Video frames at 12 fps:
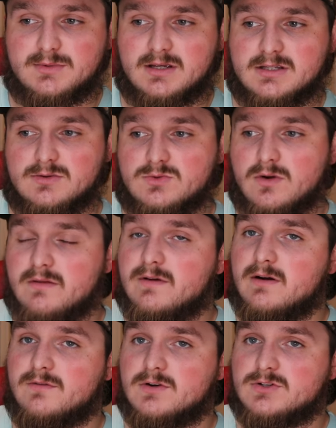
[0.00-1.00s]
because it was one of the
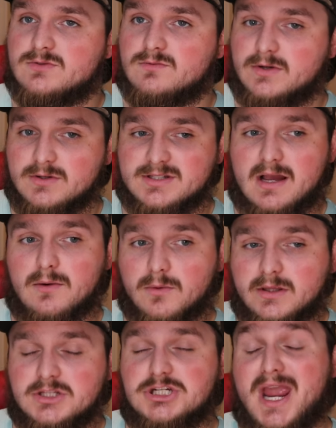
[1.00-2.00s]
very first reels that
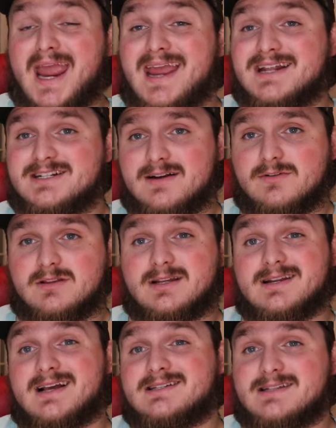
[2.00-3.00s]
really changed
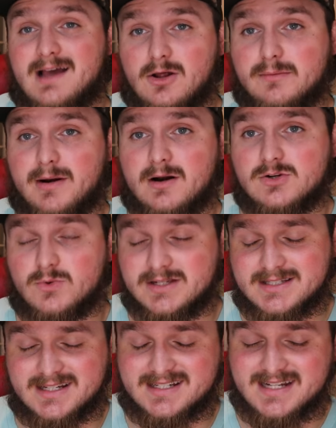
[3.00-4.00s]
everything next to the Aldebaran
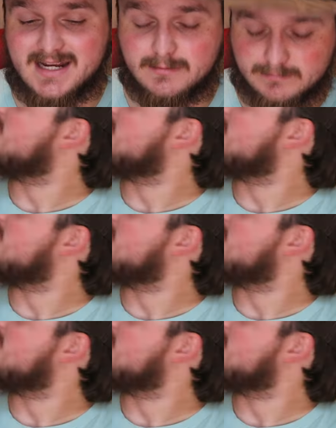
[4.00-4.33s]
2016.